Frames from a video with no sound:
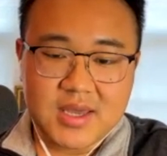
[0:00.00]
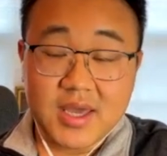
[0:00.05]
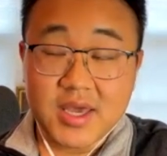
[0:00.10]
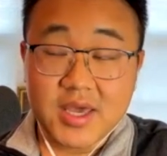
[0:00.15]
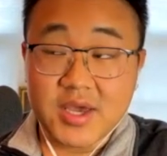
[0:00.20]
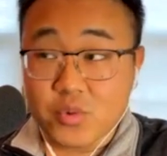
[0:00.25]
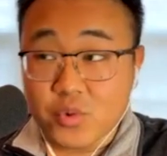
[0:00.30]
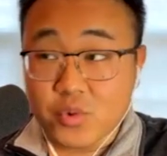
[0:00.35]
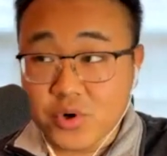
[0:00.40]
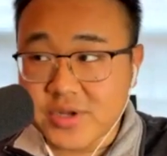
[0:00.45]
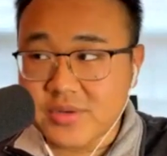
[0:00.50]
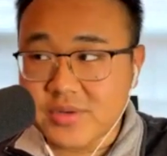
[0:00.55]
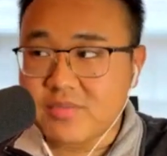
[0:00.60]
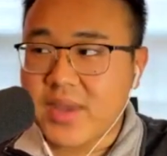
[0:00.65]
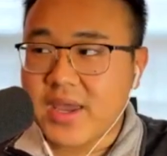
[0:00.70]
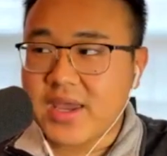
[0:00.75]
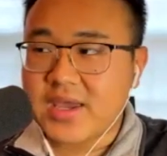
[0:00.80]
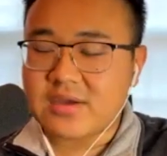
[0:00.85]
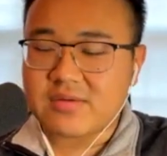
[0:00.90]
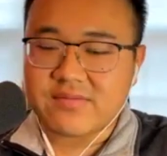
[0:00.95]
it would
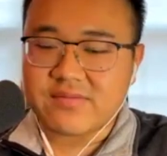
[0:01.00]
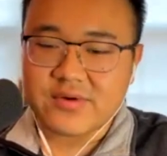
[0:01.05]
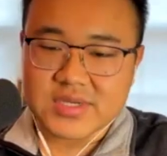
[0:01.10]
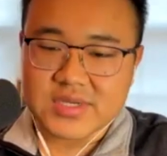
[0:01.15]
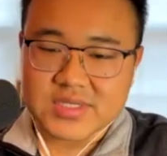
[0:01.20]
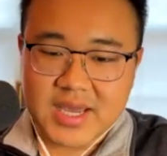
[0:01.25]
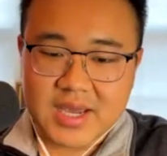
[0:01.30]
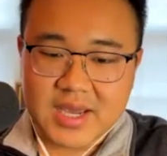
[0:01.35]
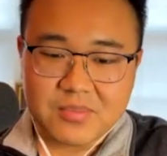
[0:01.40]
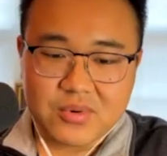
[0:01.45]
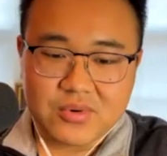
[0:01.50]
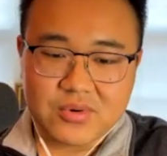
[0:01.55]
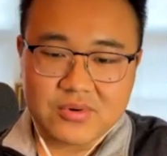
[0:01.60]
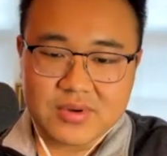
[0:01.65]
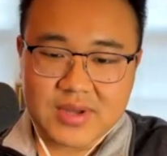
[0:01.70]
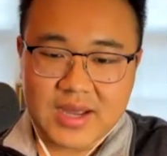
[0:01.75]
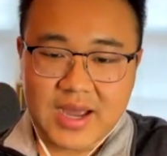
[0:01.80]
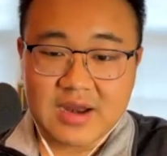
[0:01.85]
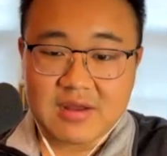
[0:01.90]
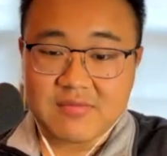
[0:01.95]
make, for example,
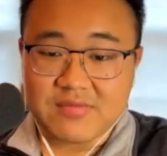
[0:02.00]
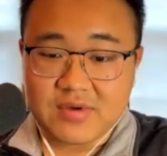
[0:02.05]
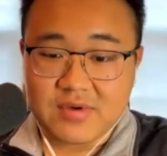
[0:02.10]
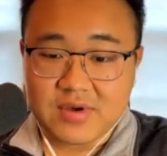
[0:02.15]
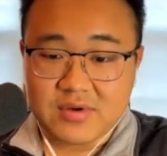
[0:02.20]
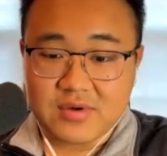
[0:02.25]
kind of